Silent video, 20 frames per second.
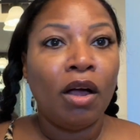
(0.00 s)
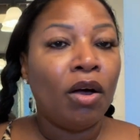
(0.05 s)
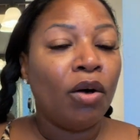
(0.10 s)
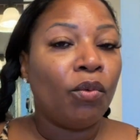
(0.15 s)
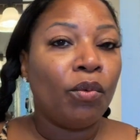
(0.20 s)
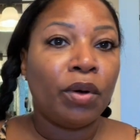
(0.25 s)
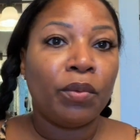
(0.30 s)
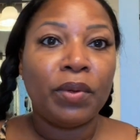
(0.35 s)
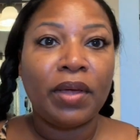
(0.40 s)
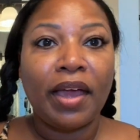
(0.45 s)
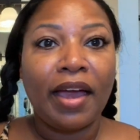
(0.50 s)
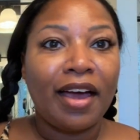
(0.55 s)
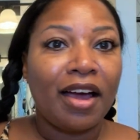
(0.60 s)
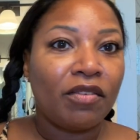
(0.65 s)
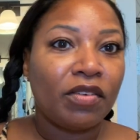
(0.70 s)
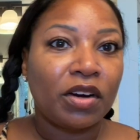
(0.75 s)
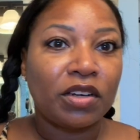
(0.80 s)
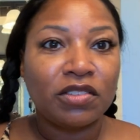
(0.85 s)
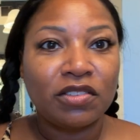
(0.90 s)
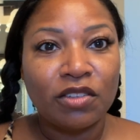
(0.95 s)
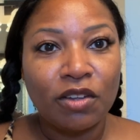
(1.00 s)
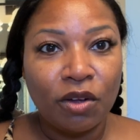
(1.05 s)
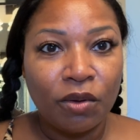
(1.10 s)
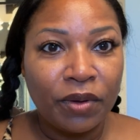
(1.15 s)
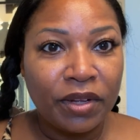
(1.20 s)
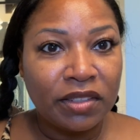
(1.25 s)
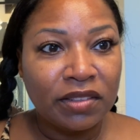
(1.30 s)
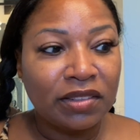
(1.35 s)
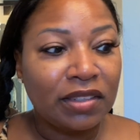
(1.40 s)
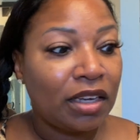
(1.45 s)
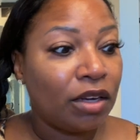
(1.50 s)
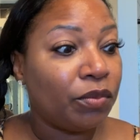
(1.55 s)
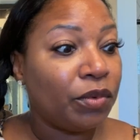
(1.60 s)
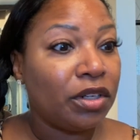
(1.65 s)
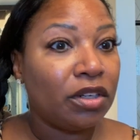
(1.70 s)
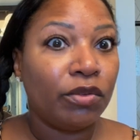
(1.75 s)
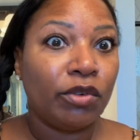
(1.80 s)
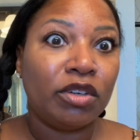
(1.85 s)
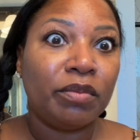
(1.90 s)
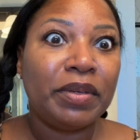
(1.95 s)
when we have our sew-ins and we
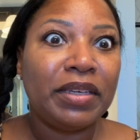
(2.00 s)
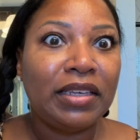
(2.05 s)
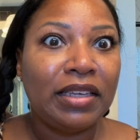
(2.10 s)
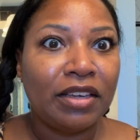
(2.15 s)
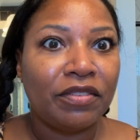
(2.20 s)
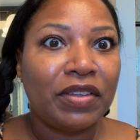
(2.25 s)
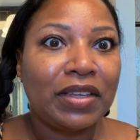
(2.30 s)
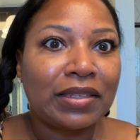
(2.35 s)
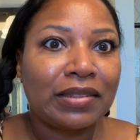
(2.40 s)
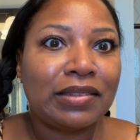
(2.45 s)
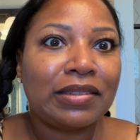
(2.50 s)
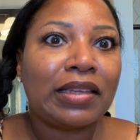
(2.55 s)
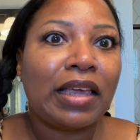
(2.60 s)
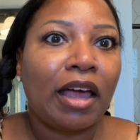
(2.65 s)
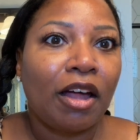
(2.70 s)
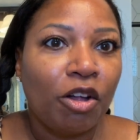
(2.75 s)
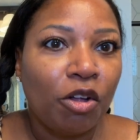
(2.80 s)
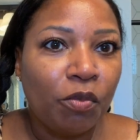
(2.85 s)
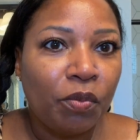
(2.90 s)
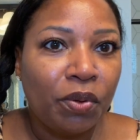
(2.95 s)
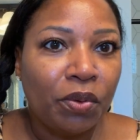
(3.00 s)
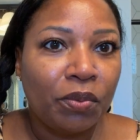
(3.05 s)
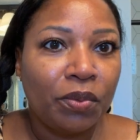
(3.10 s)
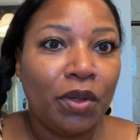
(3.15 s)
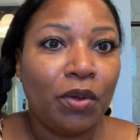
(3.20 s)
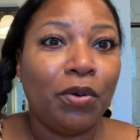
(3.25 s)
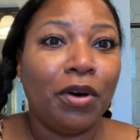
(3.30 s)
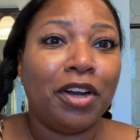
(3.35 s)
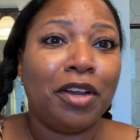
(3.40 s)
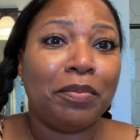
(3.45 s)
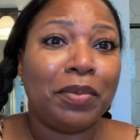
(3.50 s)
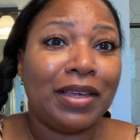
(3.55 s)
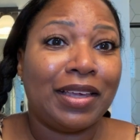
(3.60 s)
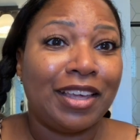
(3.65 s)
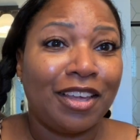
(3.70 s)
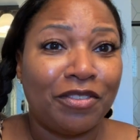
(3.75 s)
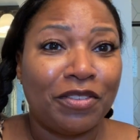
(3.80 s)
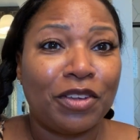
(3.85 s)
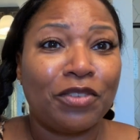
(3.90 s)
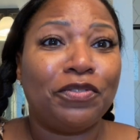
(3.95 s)
don't want to be giving scalp, we want to be
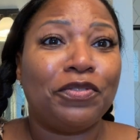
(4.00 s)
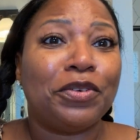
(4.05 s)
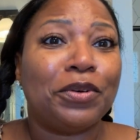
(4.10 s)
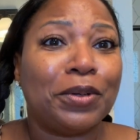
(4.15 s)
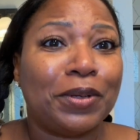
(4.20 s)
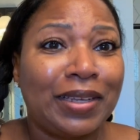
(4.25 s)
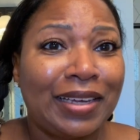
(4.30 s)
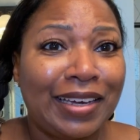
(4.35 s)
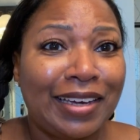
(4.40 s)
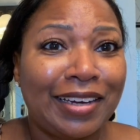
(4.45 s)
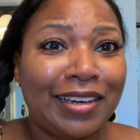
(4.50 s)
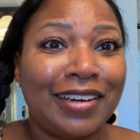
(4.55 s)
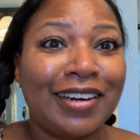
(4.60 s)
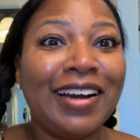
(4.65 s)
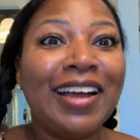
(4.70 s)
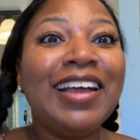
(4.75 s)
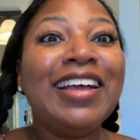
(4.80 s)
giving full hair.